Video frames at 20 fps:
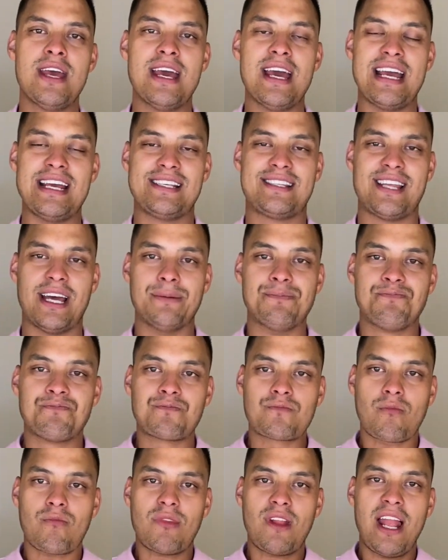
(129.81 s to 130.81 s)
is that
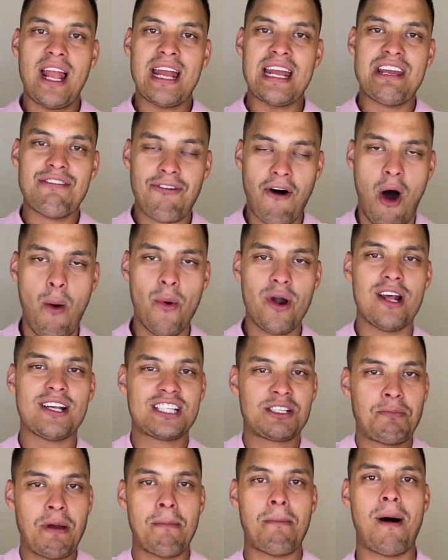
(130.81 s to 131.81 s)
if I want to
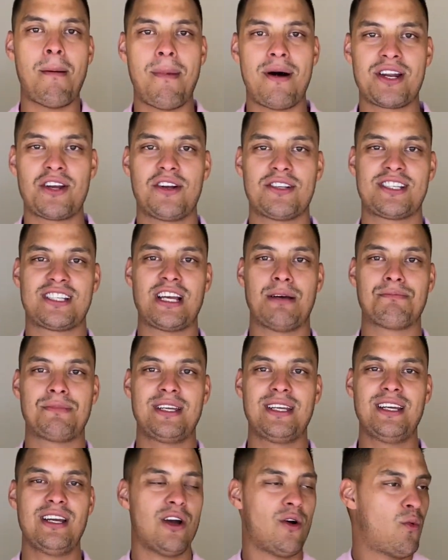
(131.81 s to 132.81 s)
spend my money on
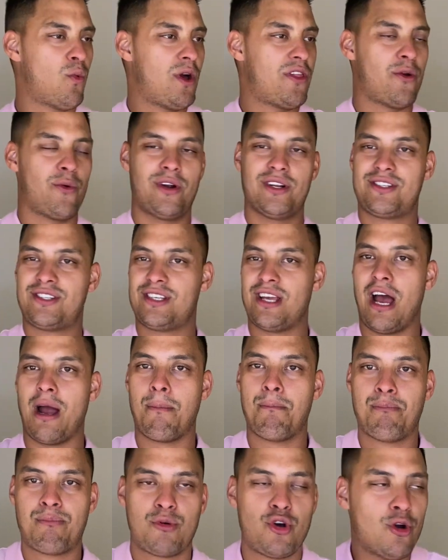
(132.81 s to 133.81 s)
something, whether it's a
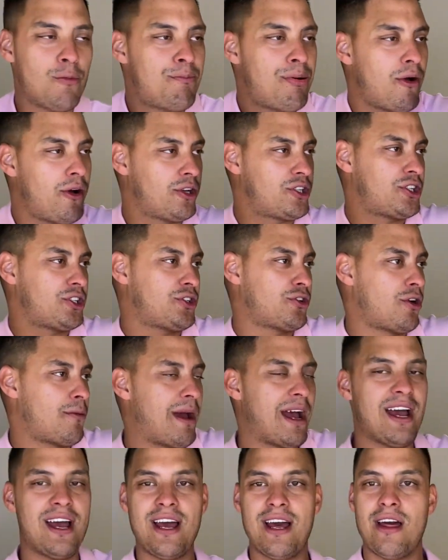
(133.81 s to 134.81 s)
good purchase or a
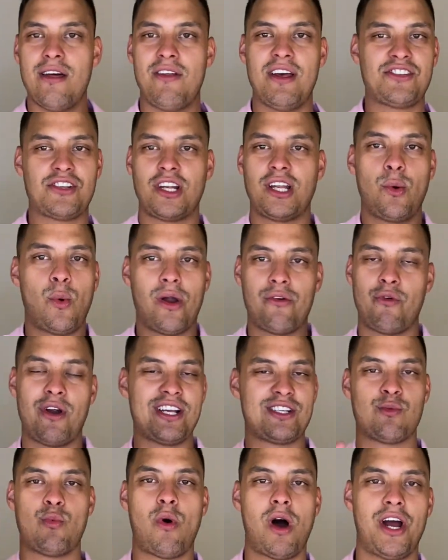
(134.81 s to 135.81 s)
bad, there's only one
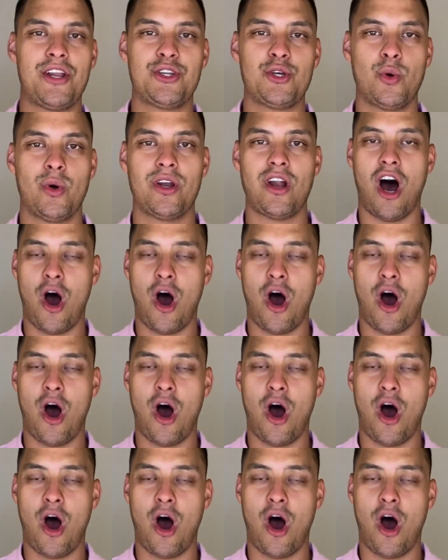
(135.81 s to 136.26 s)
reason why I do it.